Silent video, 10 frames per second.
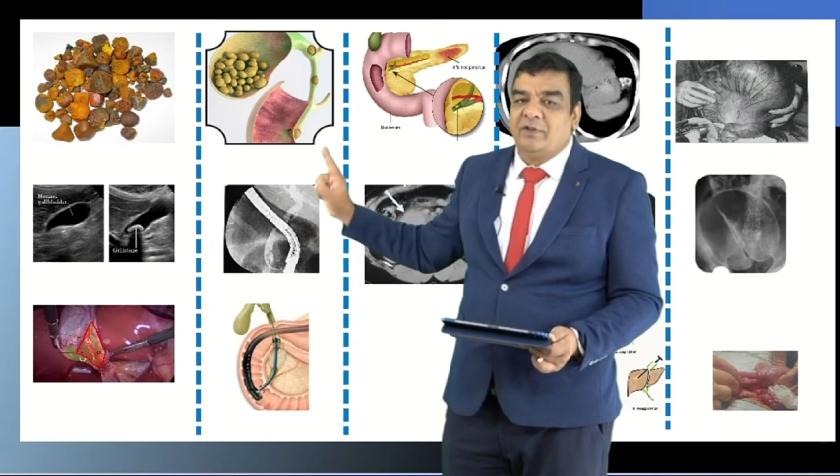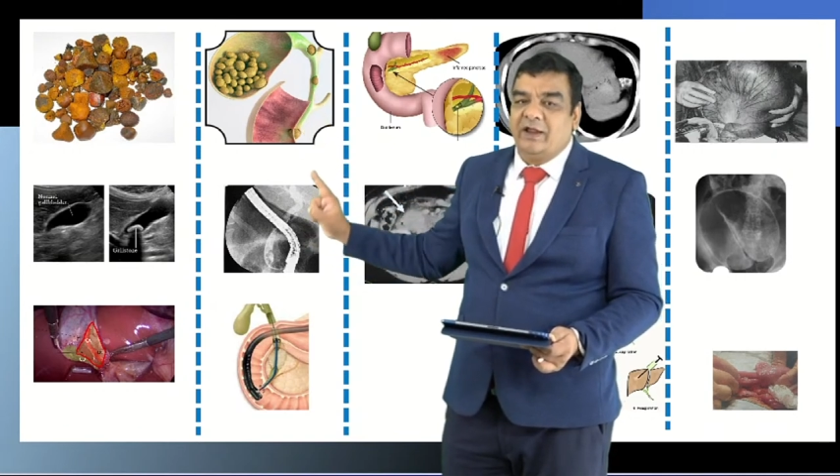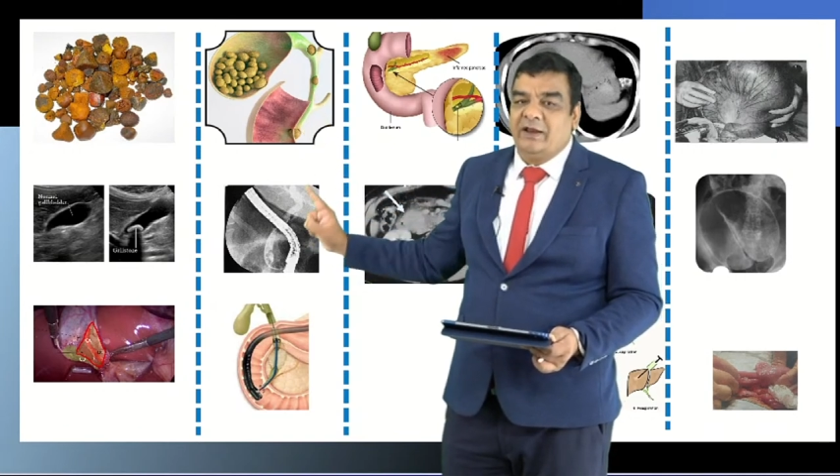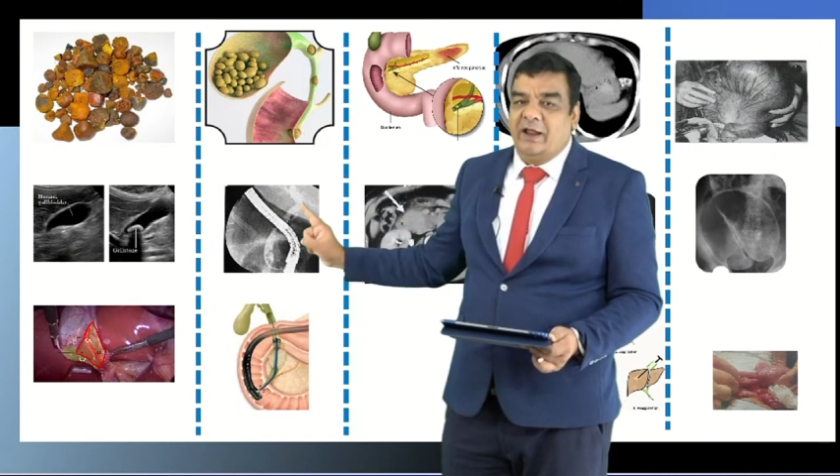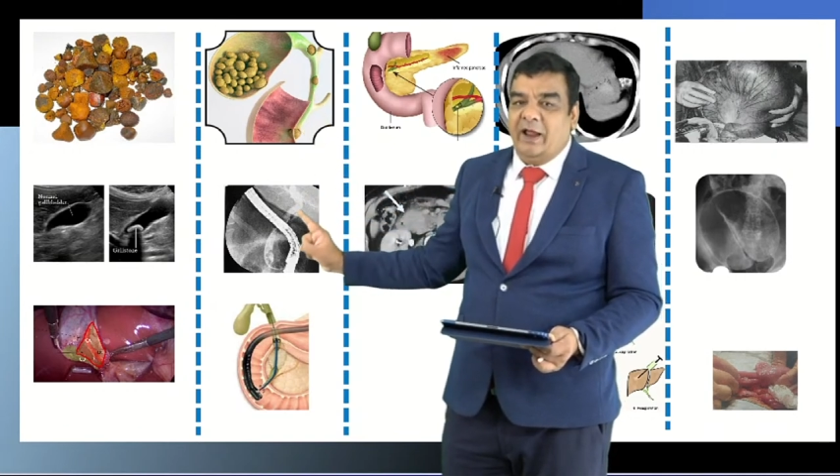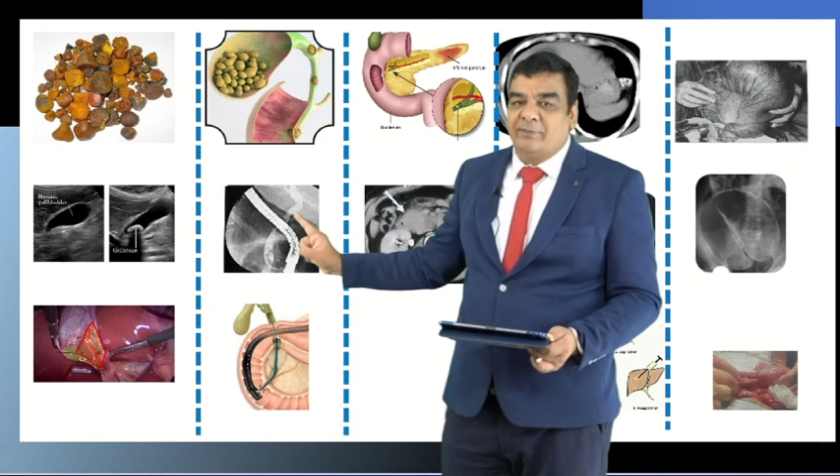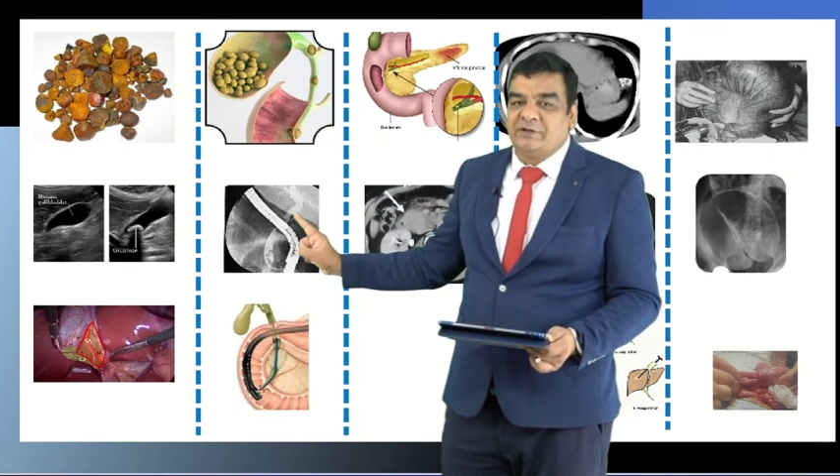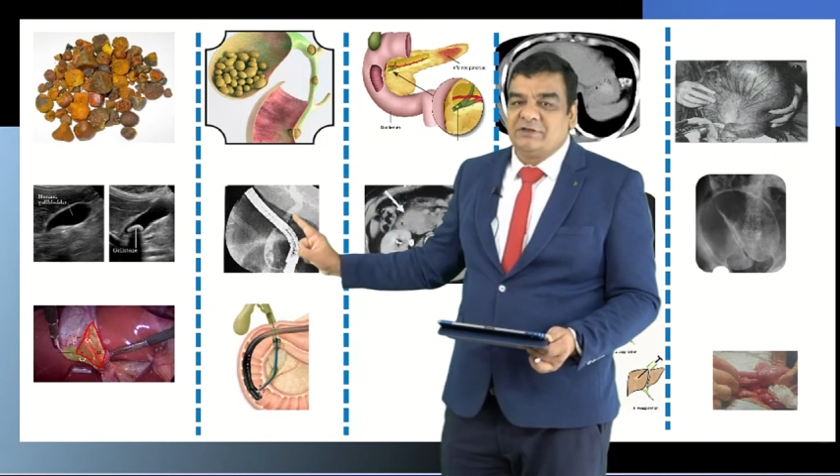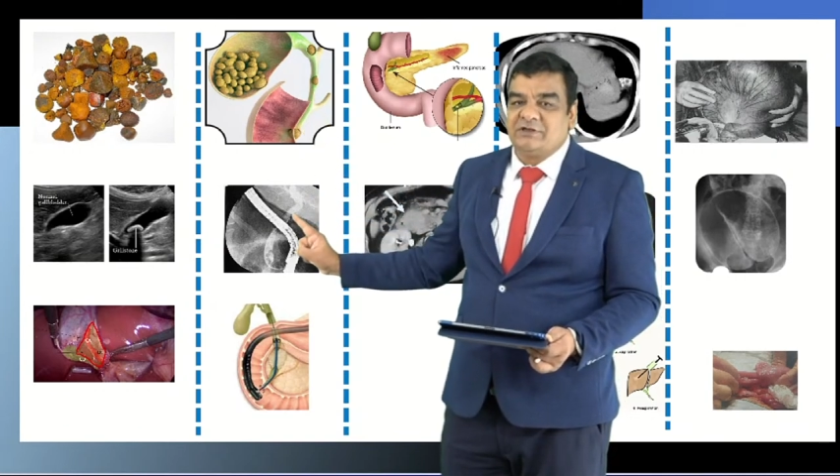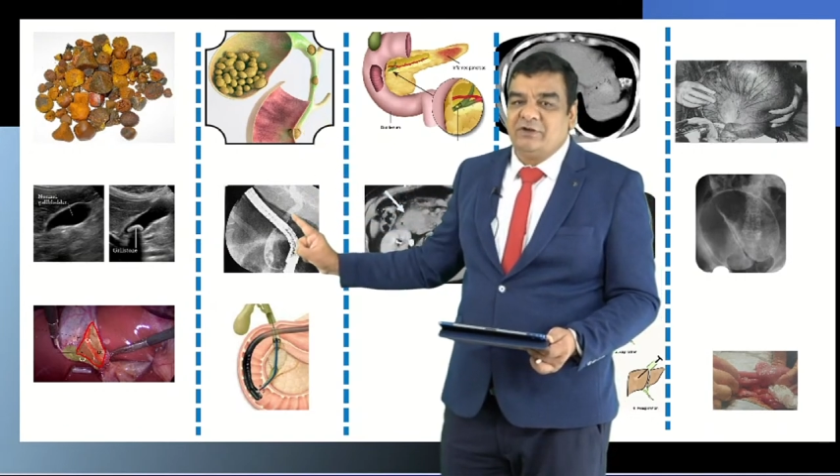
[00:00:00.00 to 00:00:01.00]
in
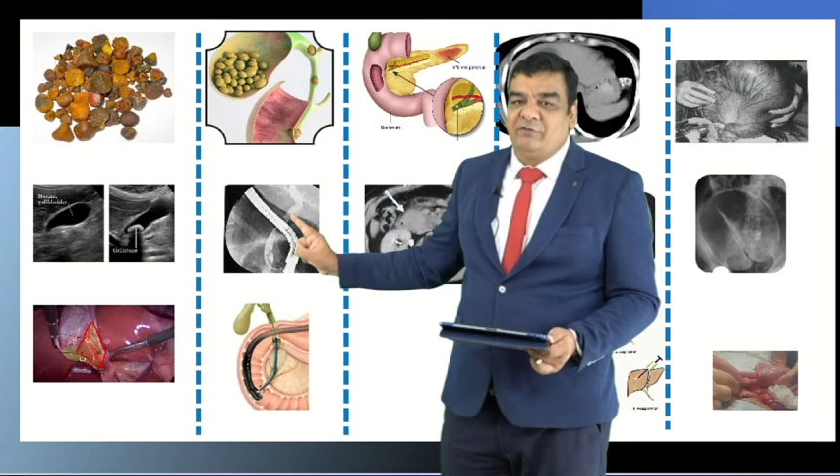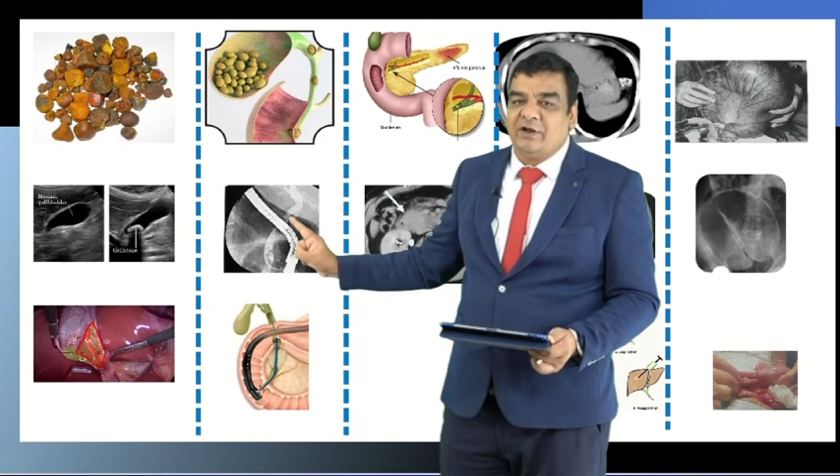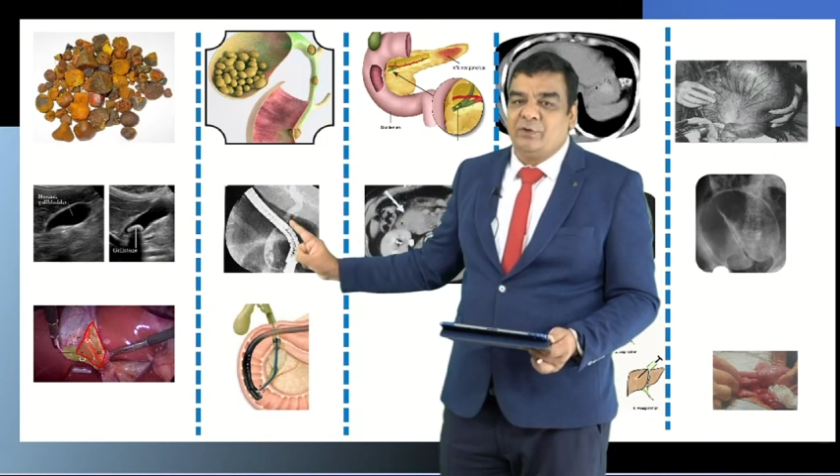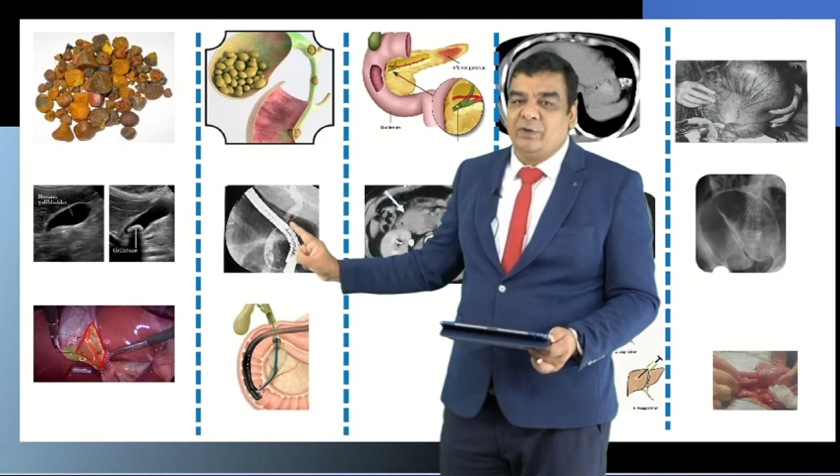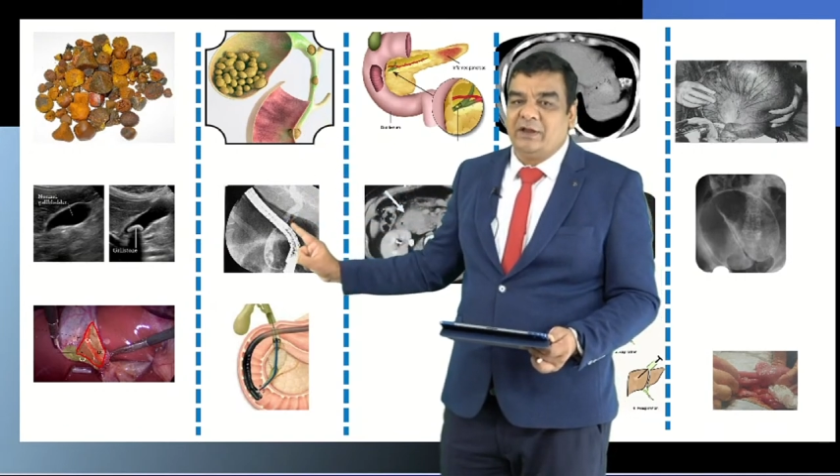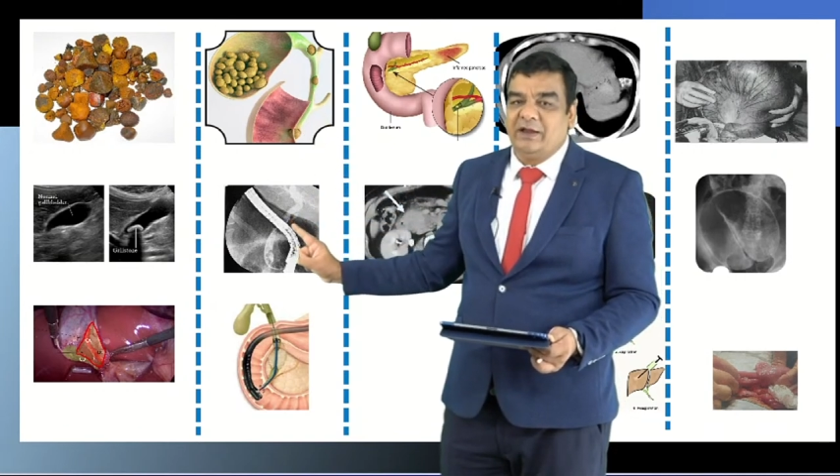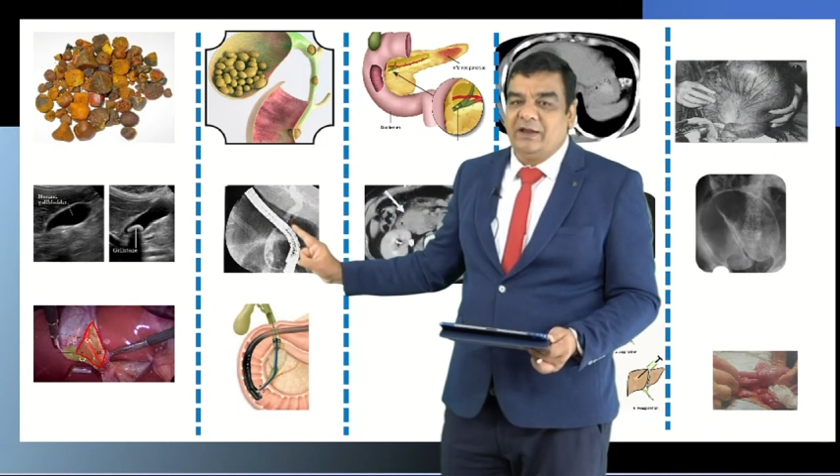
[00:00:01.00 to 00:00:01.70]
emergency, we are doing